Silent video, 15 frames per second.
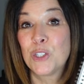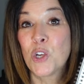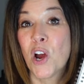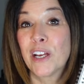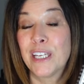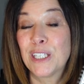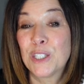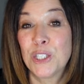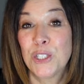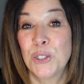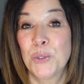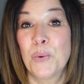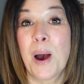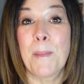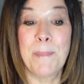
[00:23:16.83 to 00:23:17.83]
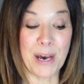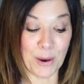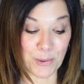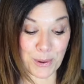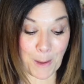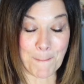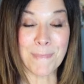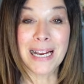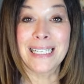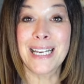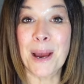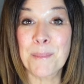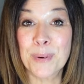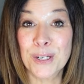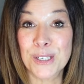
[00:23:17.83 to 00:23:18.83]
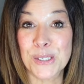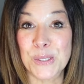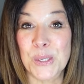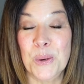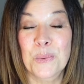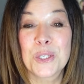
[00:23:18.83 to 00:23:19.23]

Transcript: talking to you about my numbers,